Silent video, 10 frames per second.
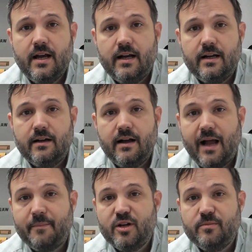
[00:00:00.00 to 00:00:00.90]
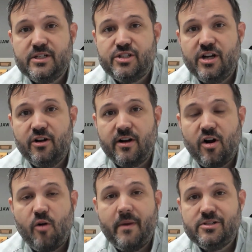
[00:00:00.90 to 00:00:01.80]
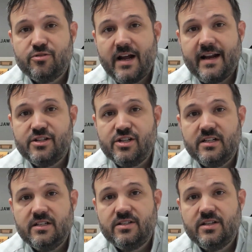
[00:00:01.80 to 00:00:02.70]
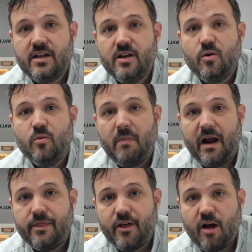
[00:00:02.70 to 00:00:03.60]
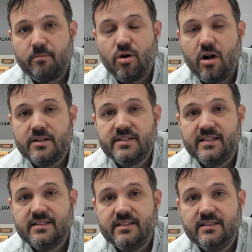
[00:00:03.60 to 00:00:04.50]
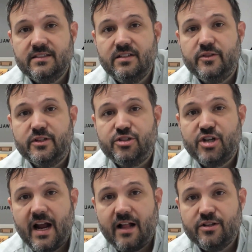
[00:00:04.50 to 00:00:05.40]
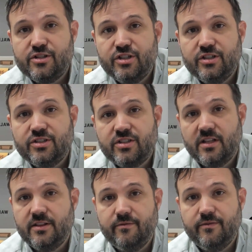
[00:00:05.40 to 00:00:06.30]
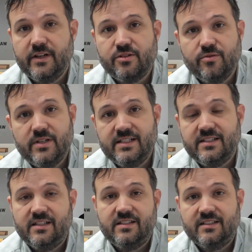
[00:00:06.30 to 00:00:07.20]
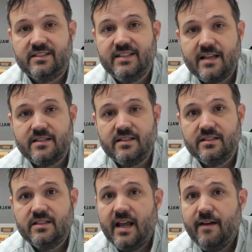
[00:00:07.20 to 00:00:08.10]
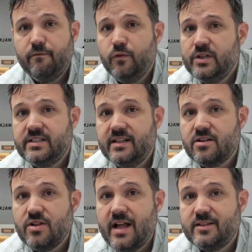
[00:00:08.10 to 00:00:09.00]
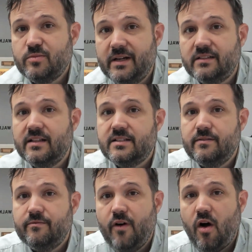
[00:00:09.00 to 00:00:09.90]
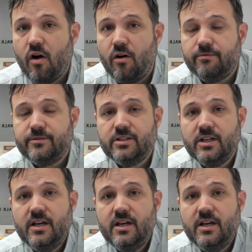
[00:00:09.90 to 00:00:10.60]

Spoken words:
I'm going to be sharing all my strategies, my thought processes, the challenges, the victories, the successes, every single aspect that's involved